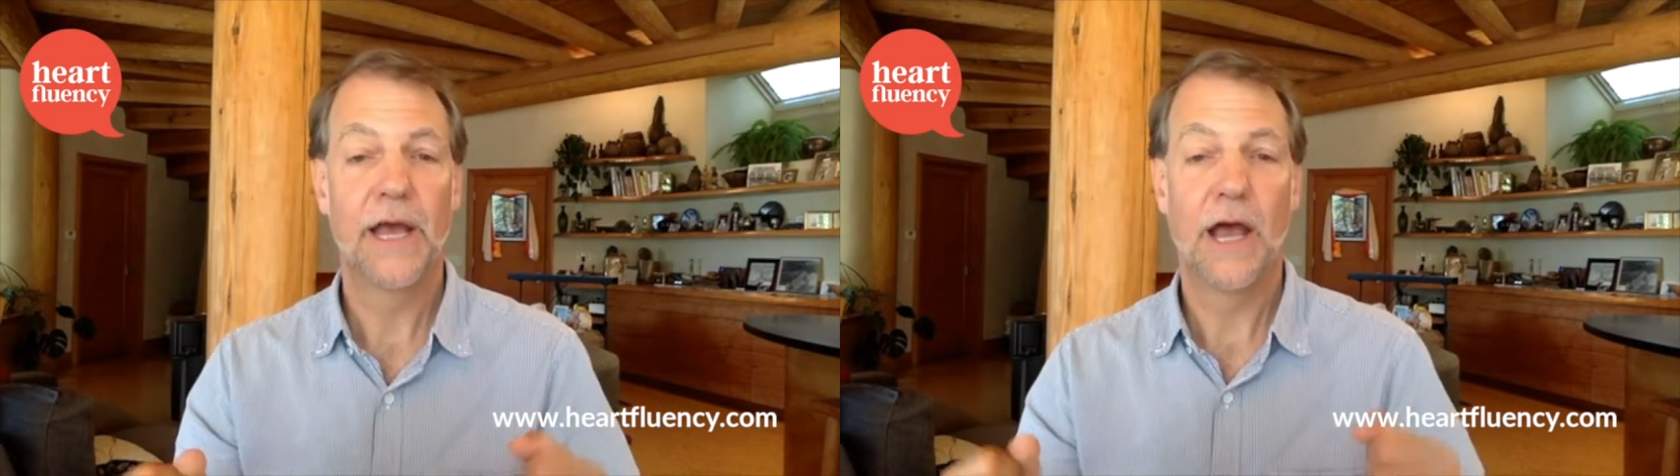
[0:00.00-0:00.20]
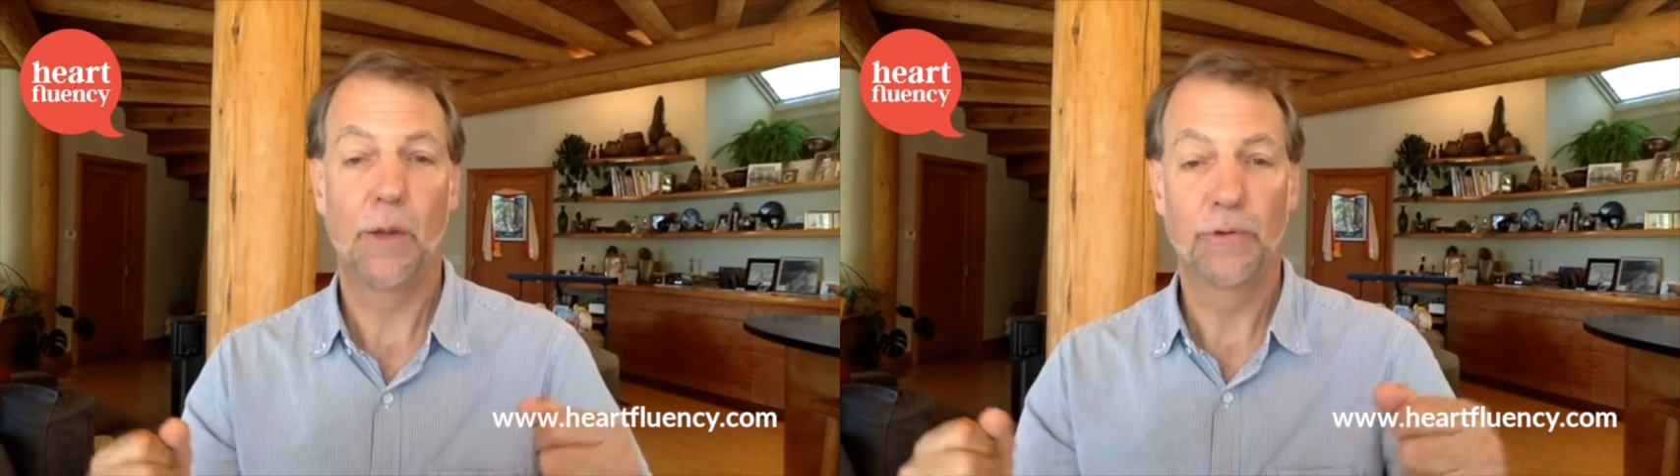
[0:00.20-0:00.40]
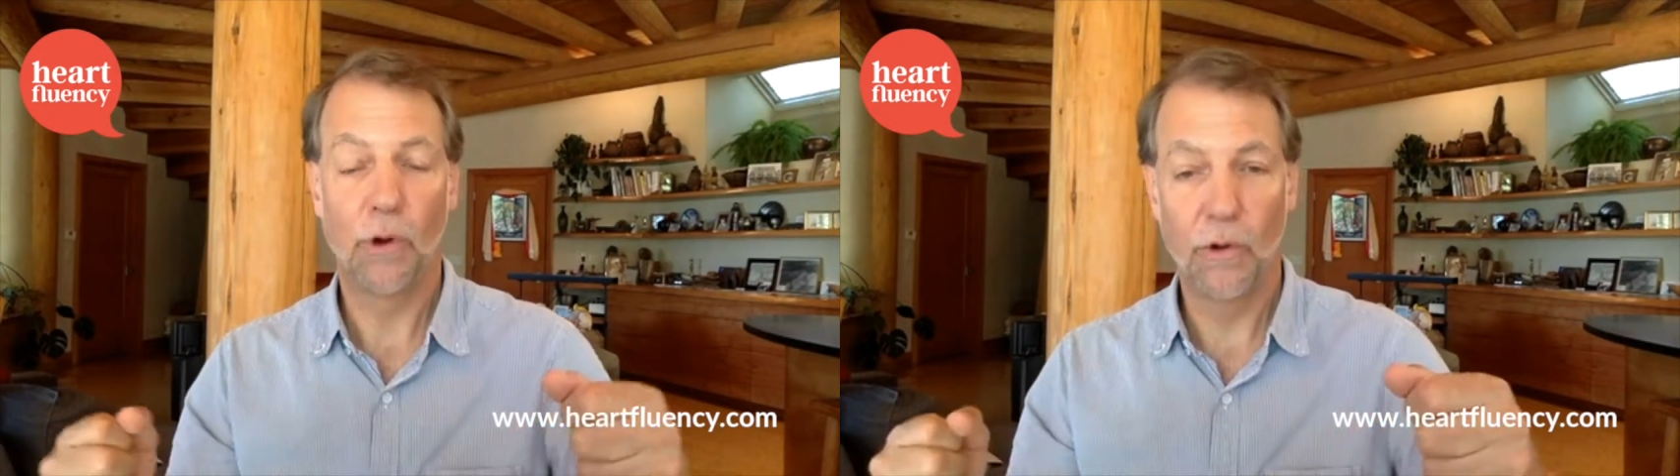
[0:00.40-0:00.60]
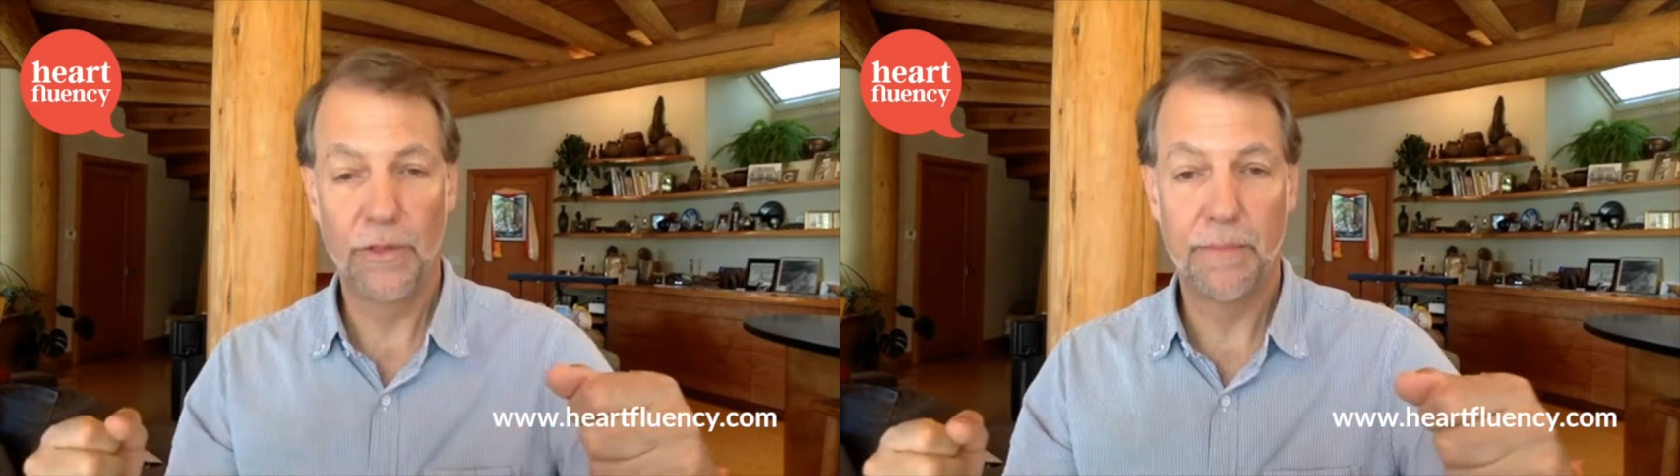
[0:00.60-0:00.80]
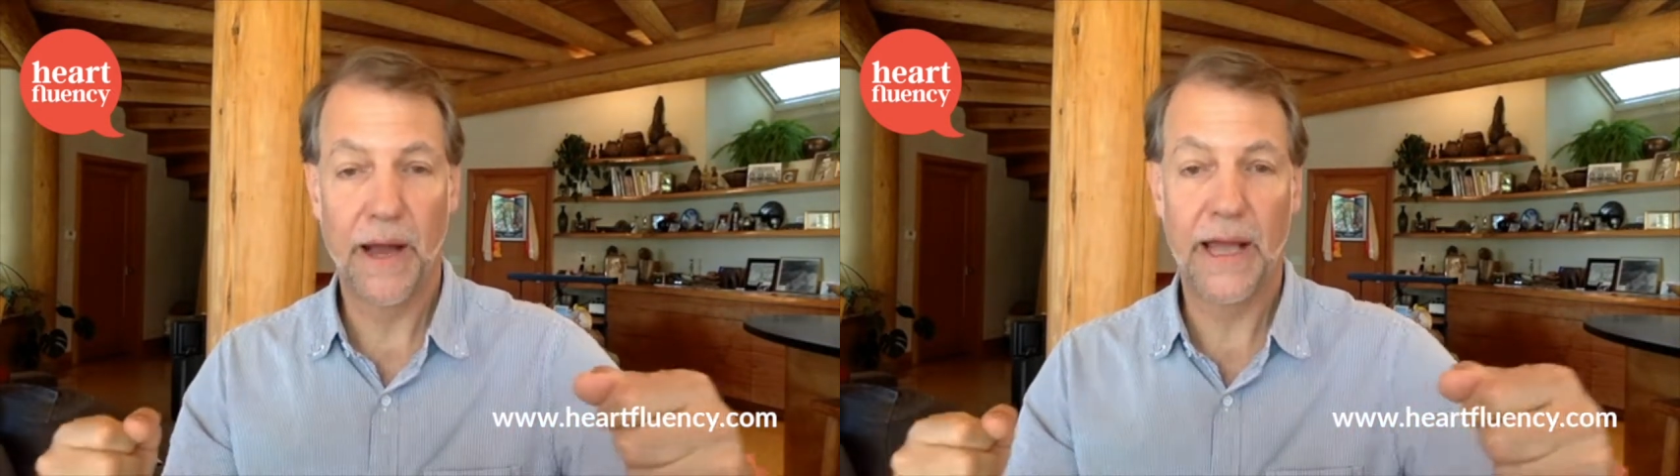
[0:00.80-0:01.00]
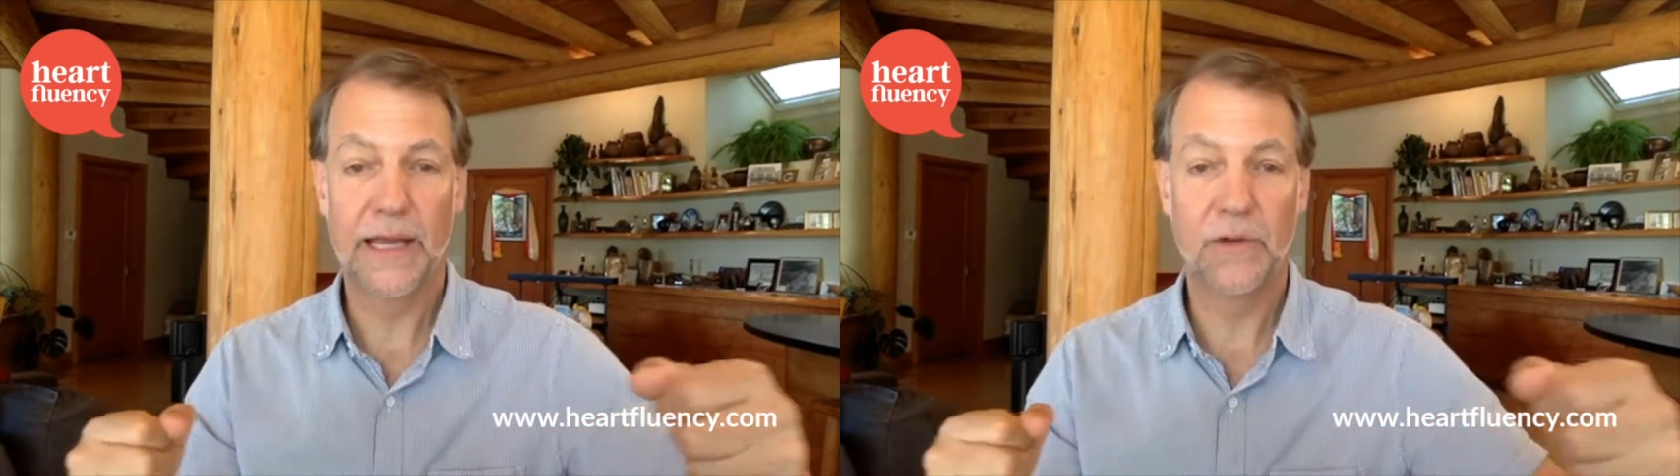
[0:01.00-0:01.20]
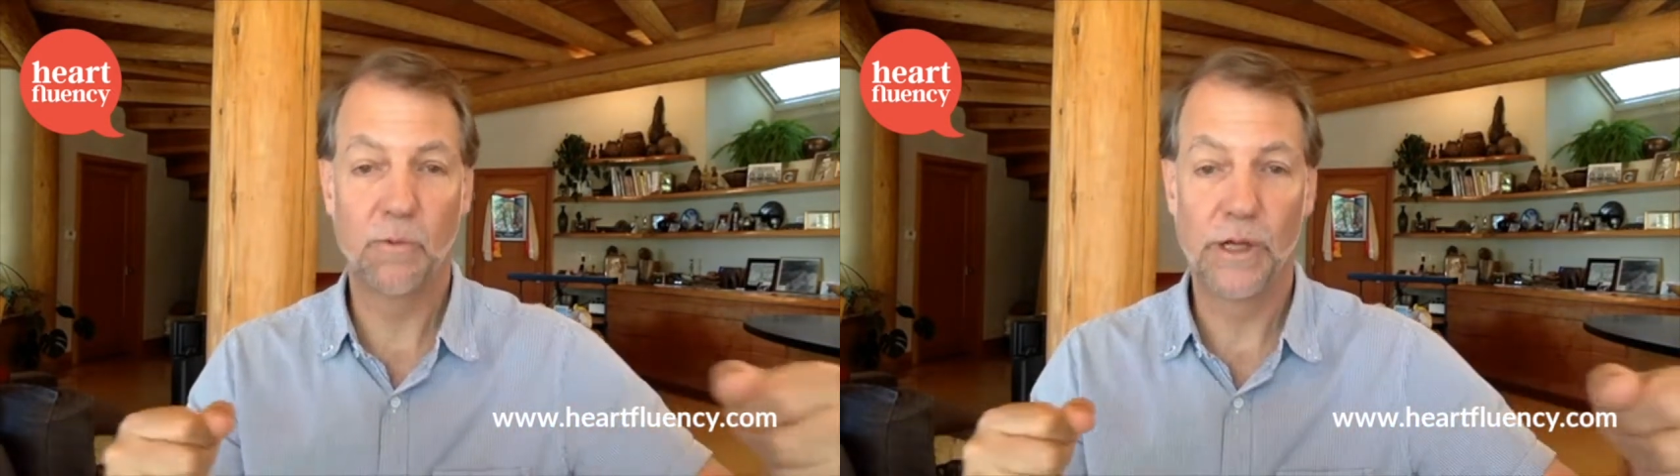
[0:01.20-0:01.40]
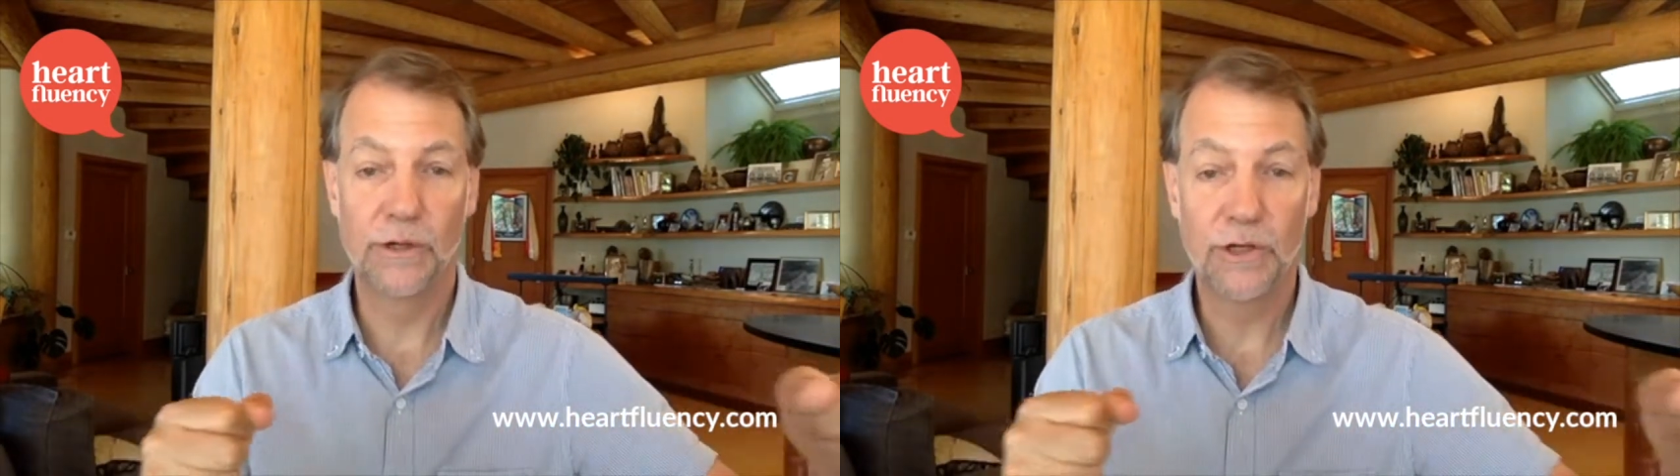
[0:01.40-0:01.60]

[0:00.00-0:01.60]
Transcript: helped hold the bike and wheel